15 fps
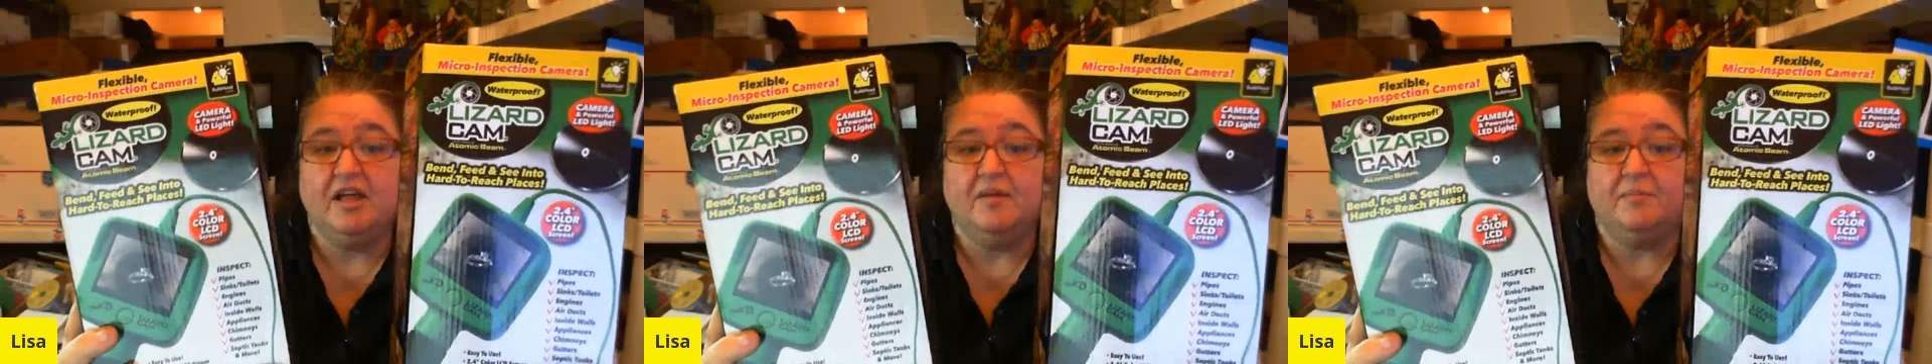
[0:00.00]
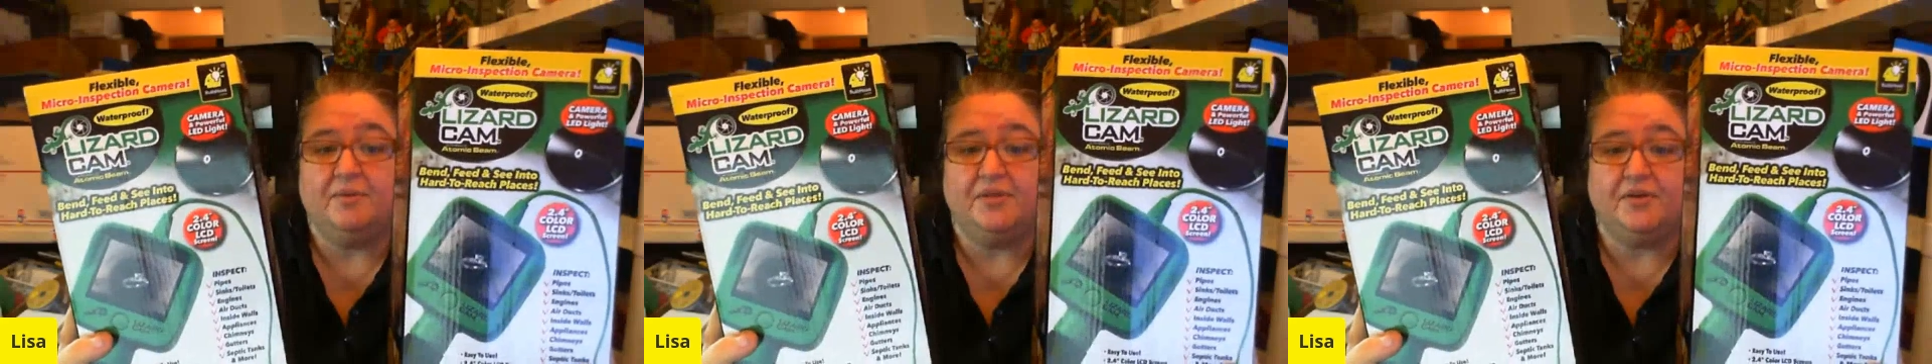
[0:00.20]

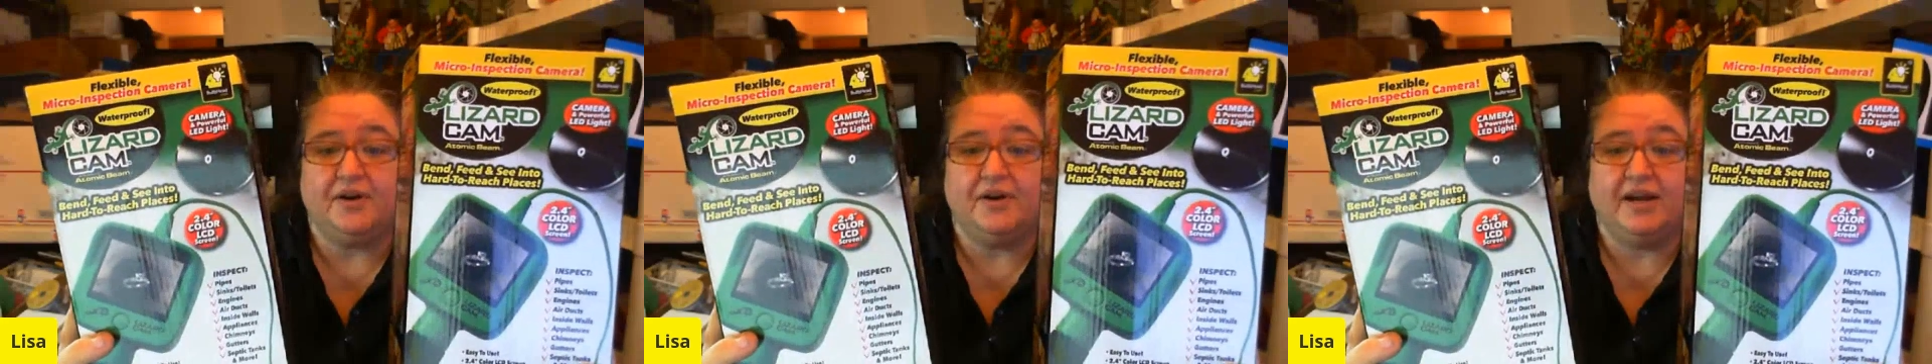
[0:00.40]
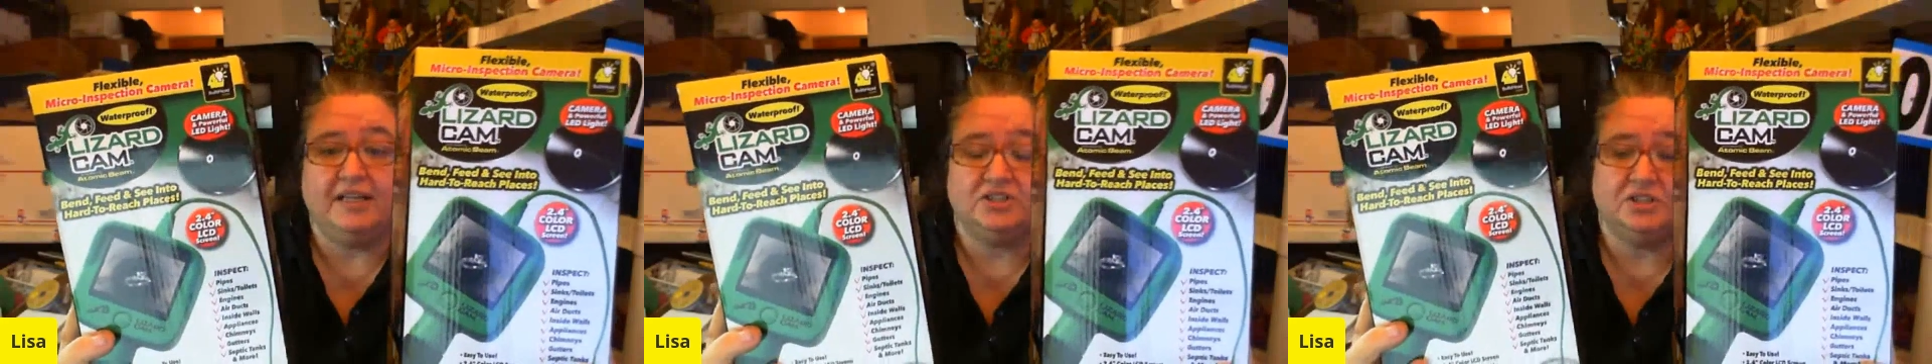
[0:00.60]
But they're
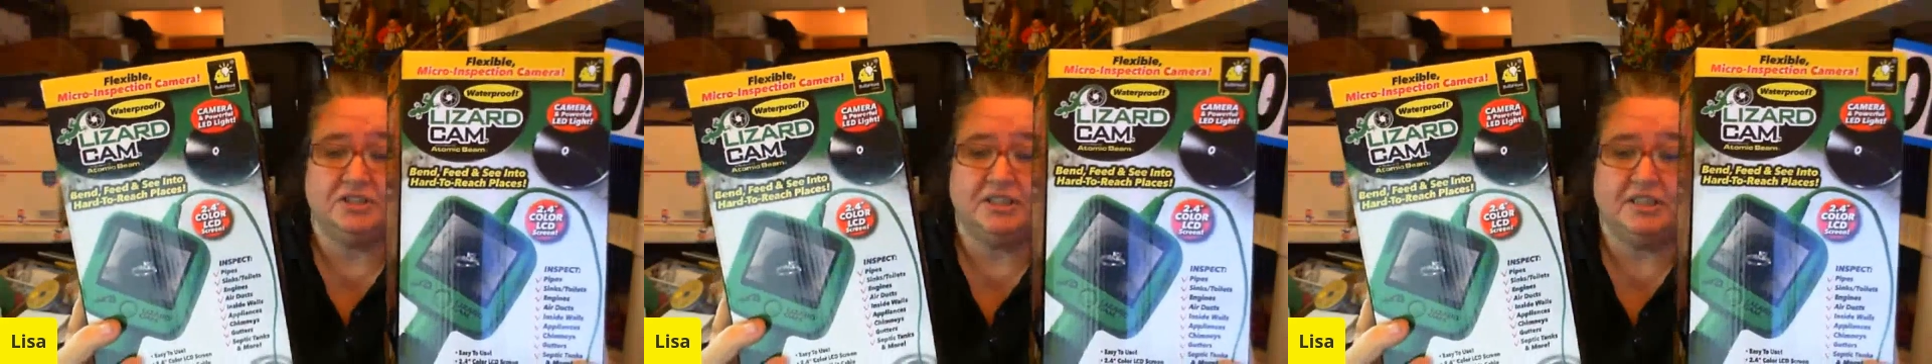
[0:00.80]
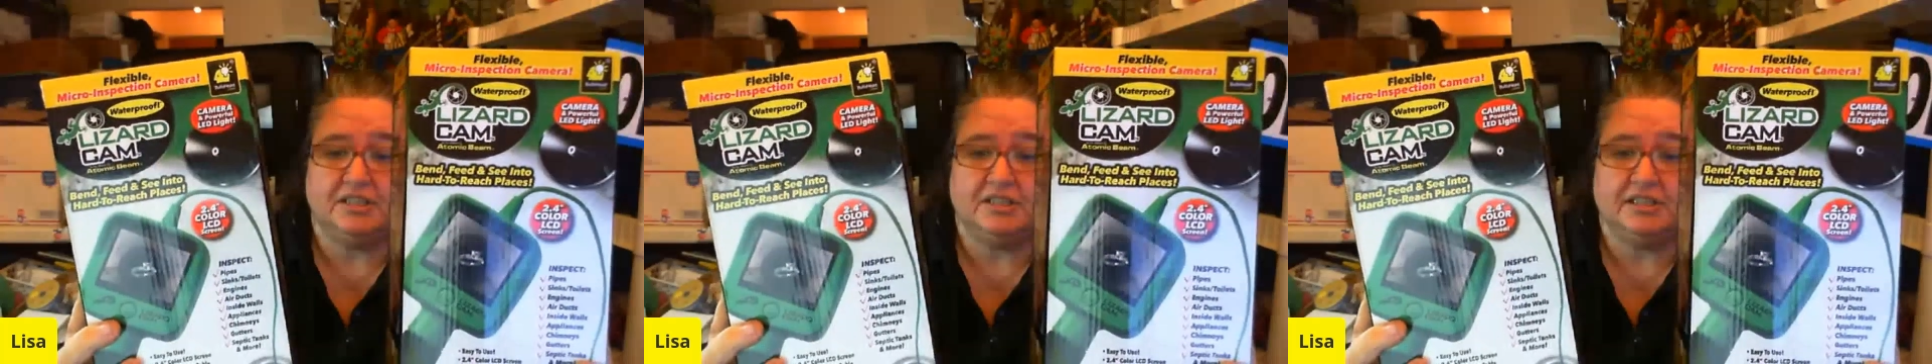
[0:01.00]

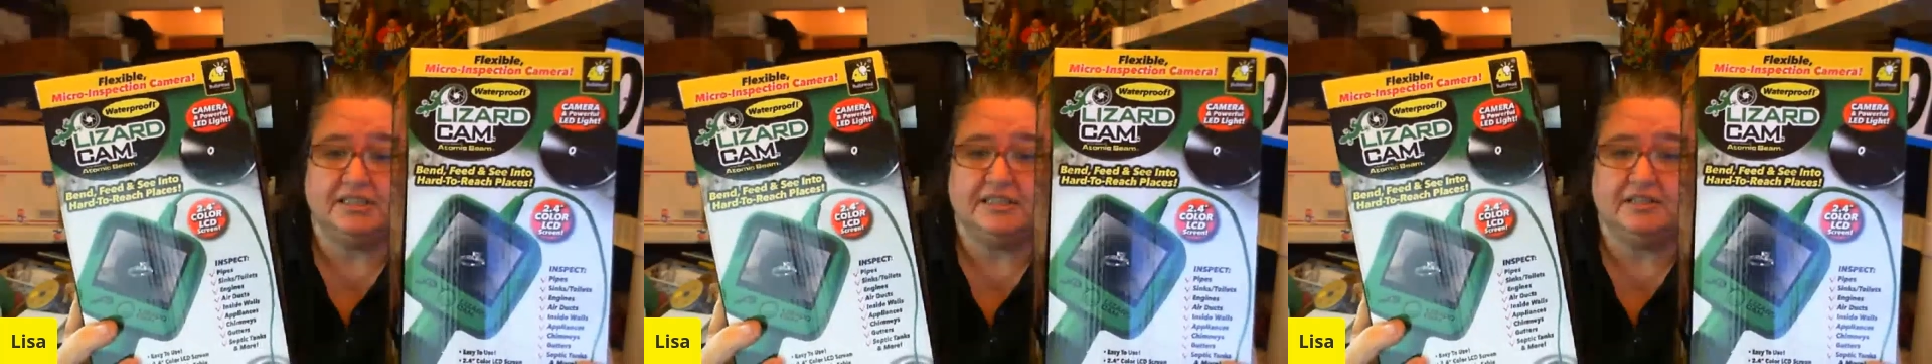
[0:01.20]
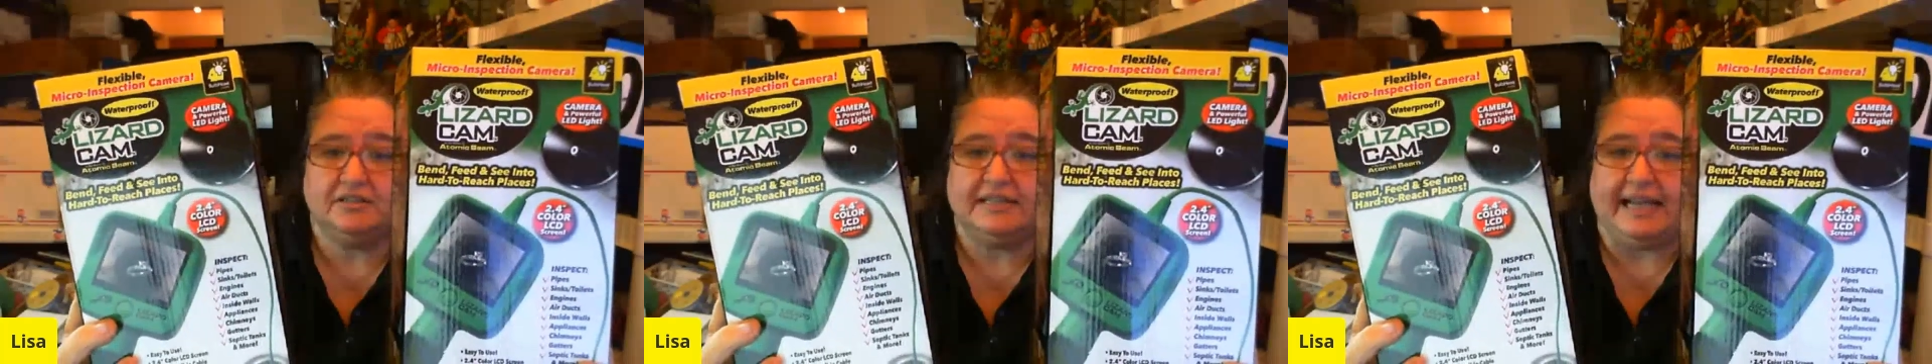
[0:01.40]
actually little